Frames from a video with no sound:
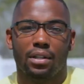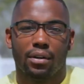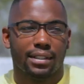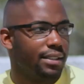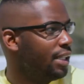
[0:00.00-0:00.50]
you know,
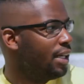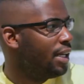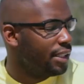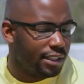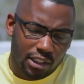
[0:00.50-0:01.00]
because
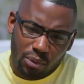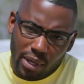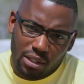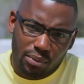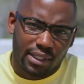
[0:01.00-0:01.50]
the
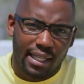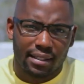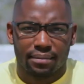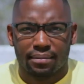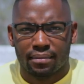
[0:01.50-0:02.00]
situation was
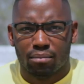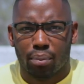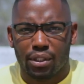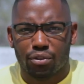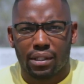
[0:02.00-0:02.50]
getting
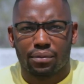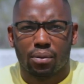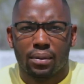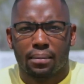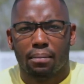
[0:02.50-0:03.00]
pretty stressful.